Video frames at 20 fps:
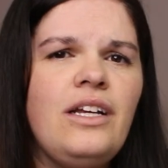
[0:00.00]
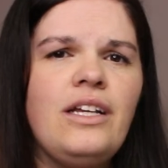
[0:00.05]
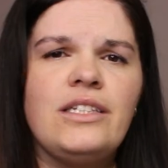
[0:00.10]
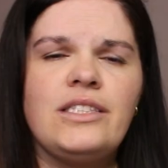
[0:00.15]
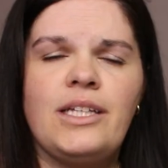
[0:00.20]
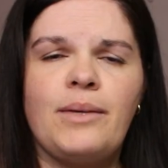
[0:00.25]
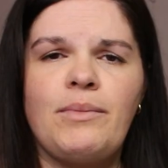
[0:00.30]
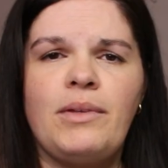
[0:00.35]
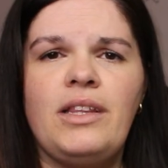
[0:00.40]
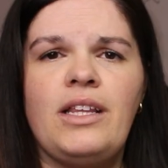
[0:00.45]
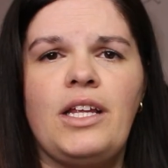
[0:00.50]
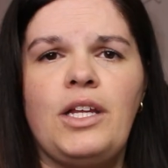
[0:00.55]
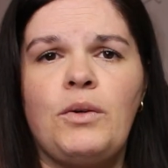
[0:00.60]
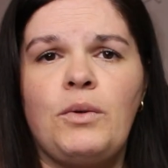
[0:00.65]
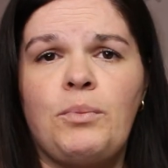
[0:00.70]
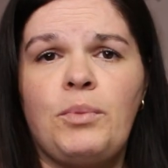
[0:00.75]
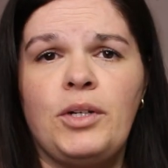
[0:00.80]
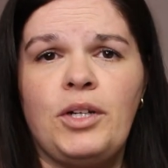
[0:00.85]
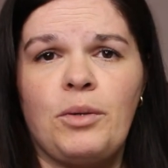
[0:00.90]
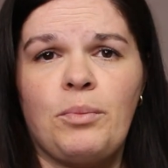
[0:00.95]
something that you
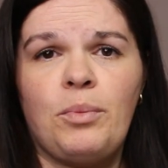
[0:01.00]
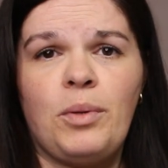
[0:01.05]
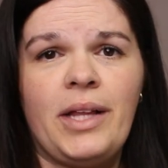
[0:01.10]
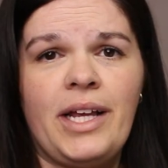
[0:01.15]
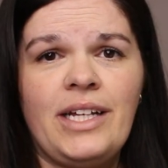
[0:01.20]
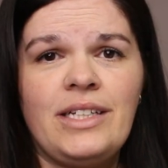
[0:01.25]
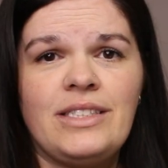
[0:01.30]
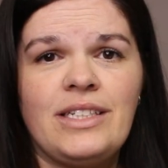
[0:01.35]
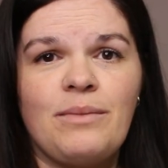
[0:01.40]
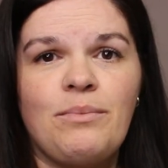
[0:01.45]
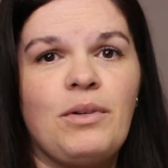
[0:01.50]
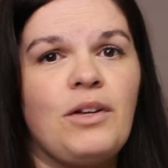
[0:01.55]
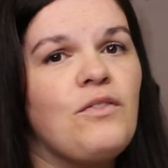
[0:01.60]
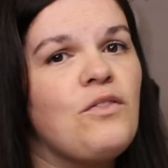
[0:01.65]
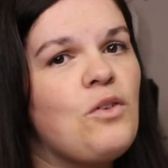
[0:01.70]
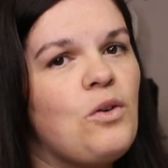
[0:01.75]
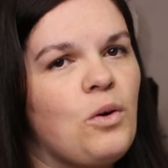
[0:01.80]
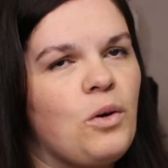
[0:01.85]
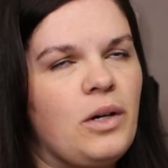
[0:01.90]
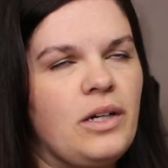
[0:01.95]
would put your plant in, but of
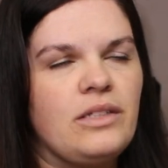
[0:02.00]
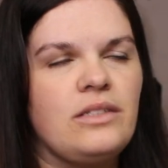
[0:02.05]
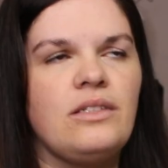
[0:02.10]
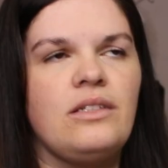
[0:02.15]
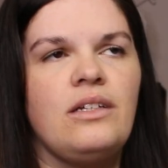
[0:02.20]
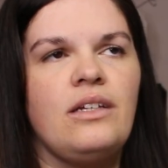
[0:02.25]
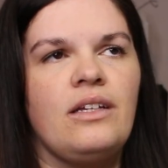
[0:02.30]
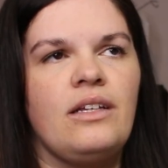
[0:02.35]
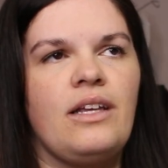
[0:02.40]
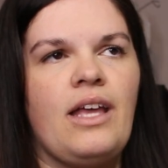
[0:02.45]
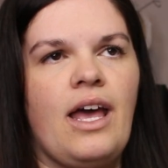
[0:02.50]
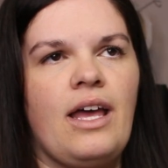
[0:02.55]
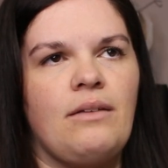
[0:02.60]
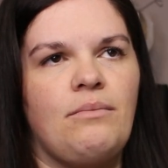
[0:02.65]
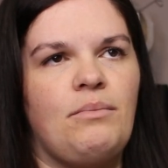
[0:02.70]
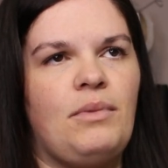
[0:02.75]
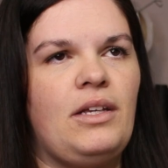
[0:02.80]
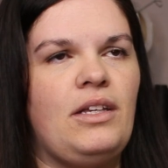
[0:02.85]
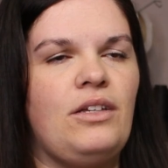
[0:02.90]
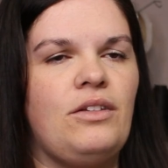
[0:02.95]
course
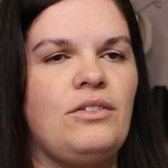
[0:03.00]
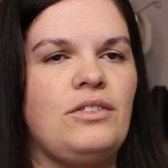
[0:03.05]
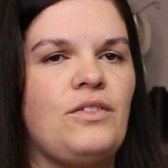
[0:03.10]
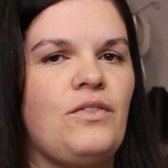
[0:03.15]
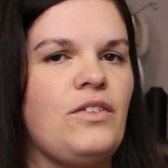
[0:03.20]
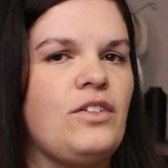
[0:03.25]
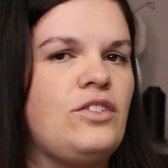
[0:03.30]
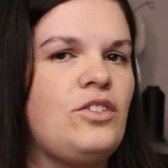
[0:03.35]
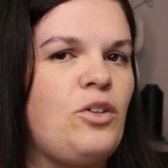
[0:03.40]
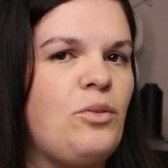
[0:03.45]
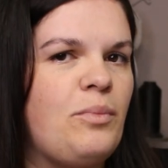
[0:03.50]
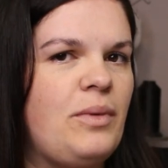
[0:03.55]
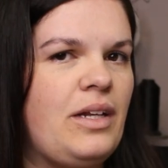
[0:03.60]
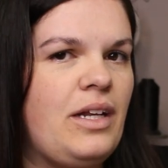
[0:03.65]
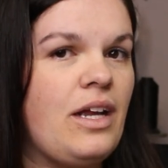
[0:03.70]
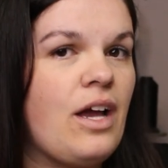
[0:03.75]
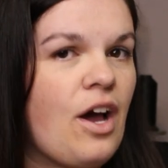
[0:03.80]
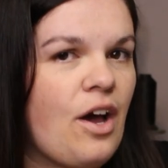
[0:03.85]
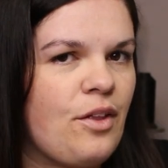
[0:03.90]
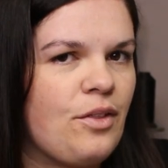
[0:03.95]
can be used for so
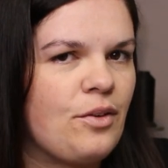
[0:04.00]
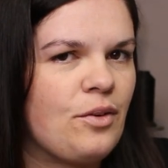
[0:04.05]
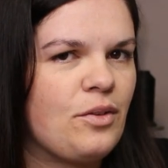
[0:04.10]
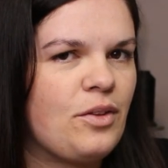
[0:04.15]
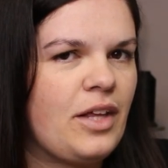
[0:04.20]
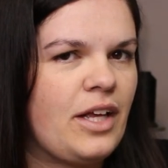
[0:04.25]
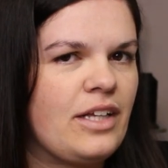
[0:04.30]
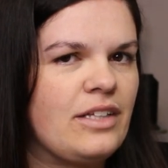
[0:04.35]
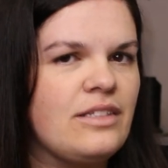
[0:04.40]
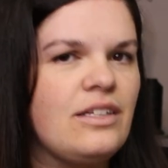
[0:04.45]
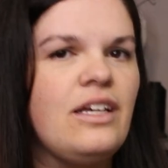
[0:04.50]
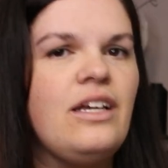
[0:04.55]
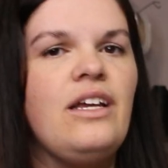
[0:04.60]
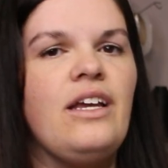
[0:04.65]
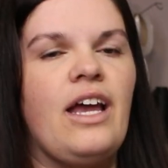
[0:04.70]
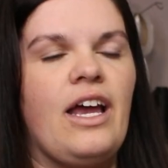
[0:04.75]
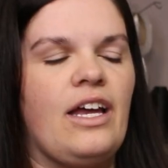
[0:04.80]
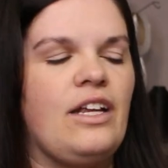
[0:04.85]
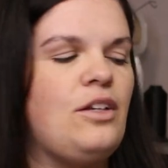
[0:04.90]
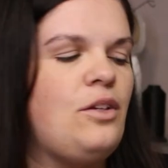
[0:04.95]
many other things,
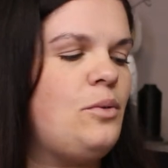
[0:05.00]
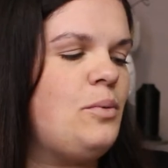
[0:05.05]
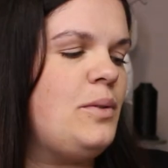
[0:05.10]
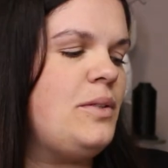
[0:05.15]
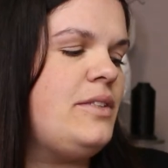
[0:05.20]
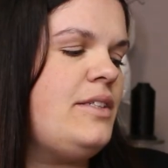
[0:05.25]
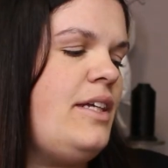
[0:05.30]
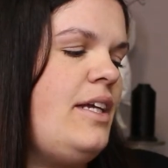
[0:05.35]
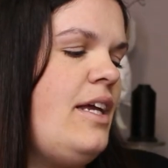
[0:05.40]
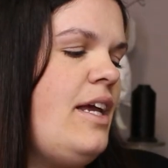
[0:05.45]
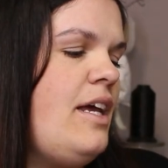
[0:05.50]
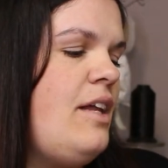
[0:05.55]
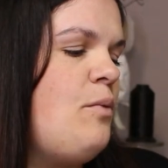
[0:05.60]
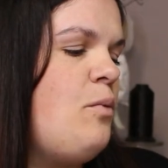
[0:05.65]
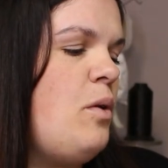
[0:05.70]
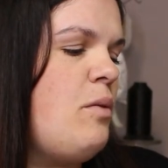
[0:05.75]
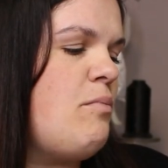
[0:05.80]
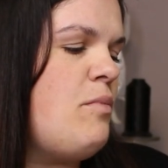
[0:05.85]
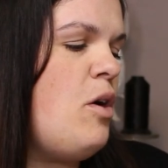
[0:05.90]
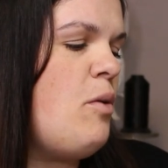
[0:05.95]
and you will see in
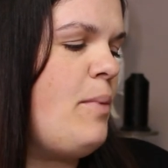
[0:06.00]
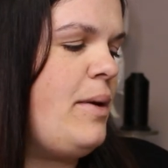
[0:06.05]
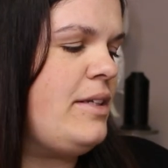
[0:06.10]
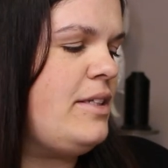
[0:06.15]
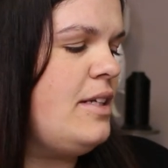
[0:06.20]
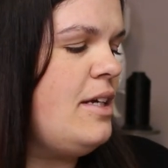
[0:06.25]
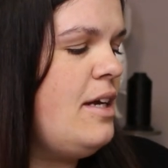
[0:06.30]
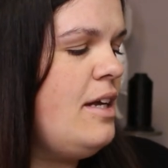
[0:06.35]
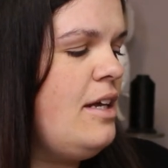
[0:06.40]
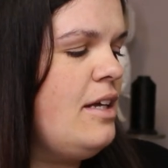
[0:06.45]
one moment.